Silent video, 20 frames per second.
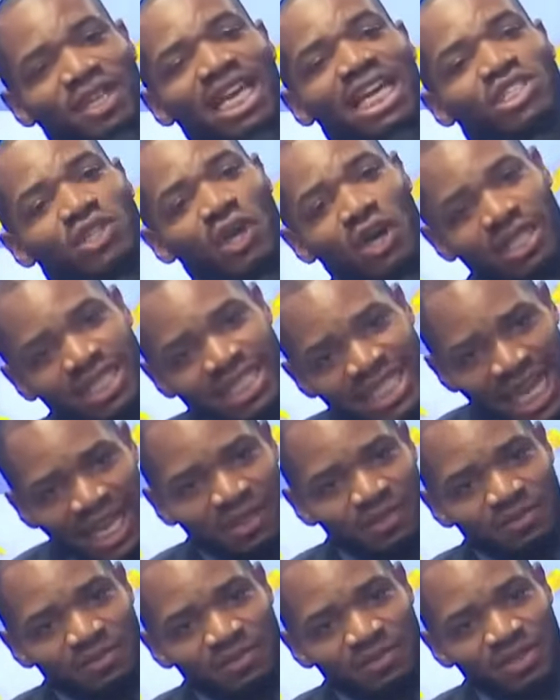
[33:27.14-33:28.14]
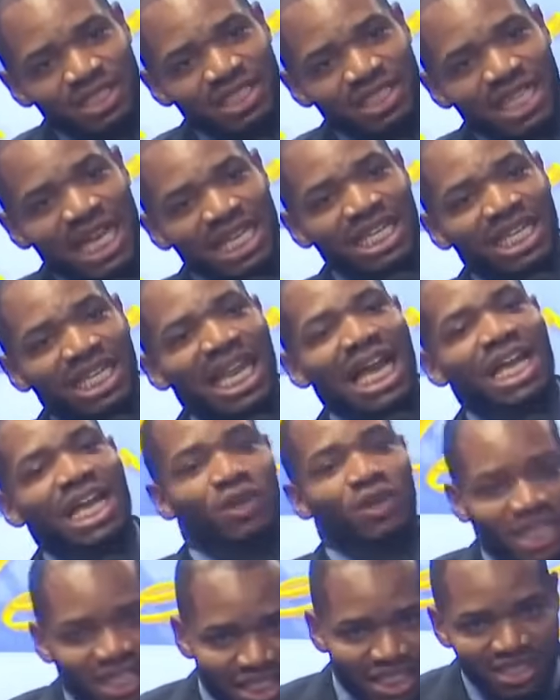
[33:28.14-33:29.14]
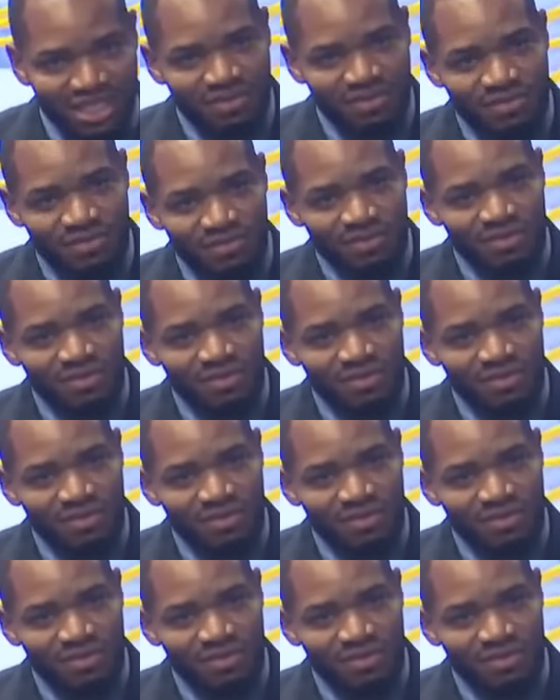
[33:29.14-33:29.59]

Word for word: be the village hunter that the lion killed.